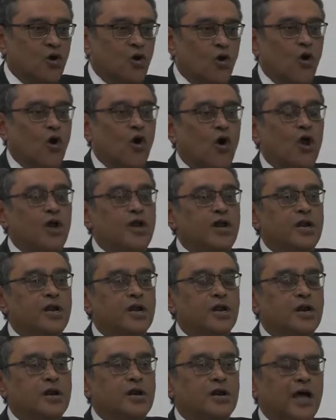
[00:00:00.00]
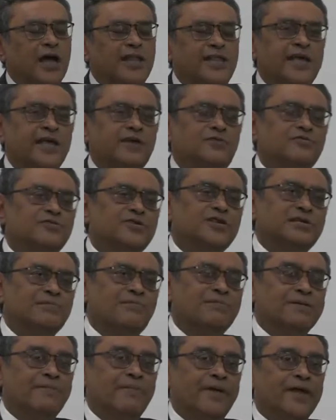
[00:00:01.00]
on, I think it was a
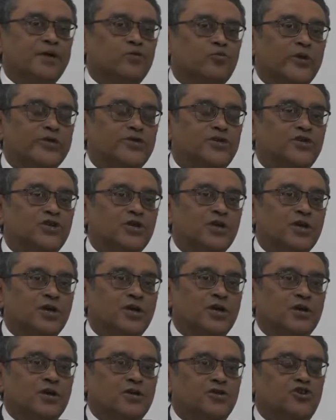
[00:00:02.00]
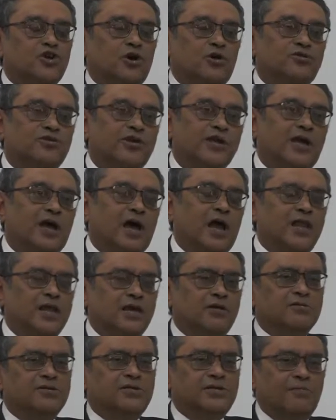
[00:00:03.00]
debate which Chaudhry
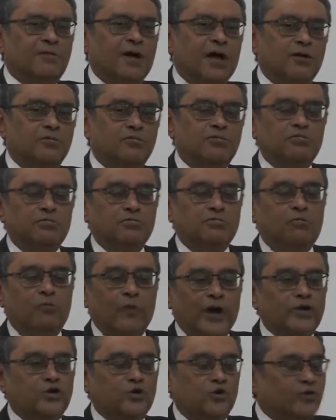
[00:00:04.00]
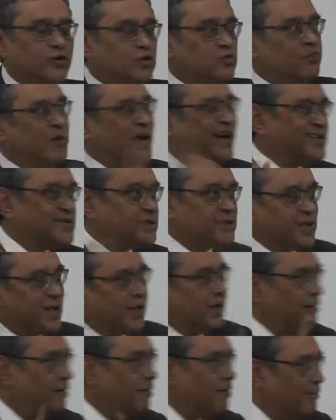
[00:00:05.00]
Khaliku who went over to
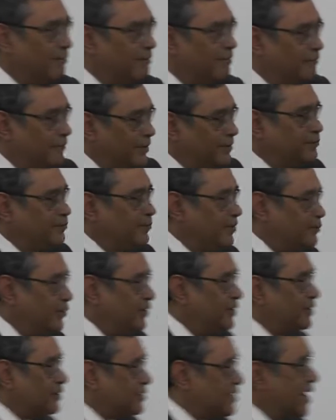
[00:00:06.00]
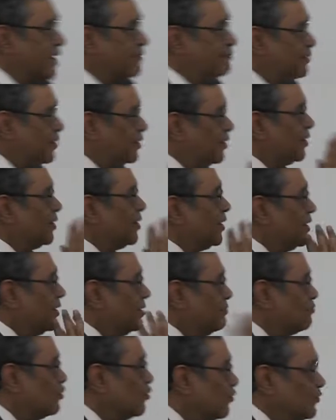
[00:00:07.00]
Pakistan between the time he
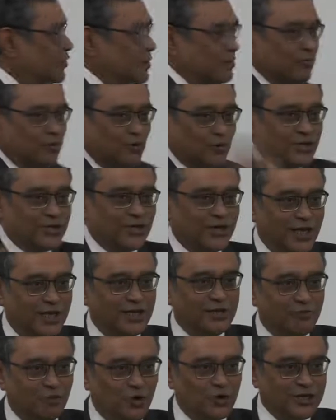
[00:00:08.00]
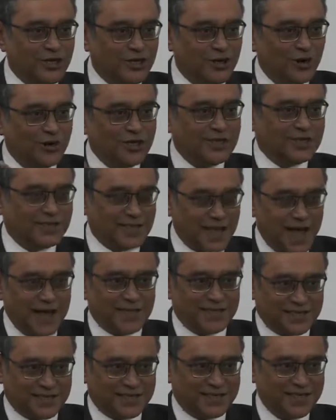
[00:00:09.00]
moved the motion and the motion got
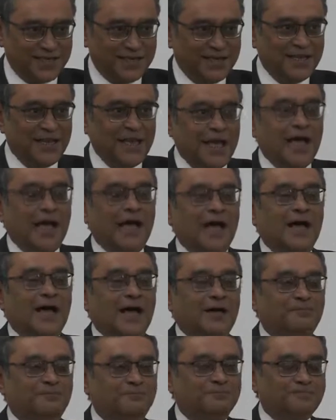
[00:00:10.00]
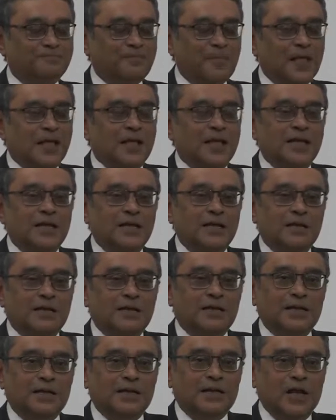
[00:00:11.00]
discussed, uh,
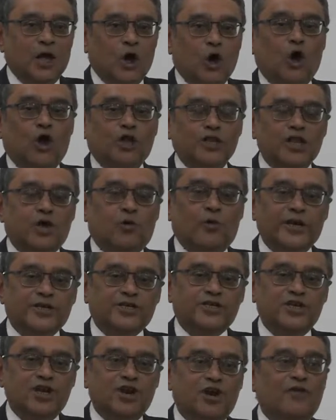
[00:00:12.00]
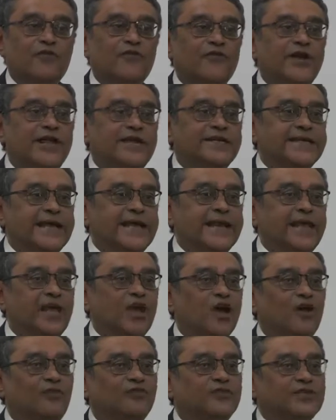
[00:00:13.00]
on the question of
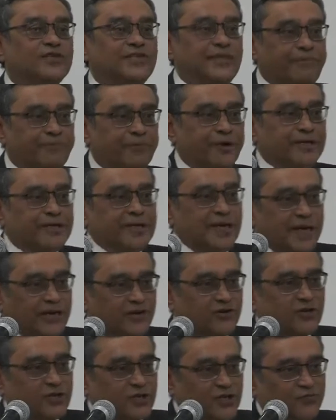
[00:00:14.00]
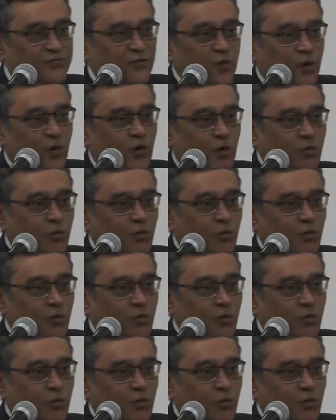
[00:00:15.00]
retaining of the separate electorates for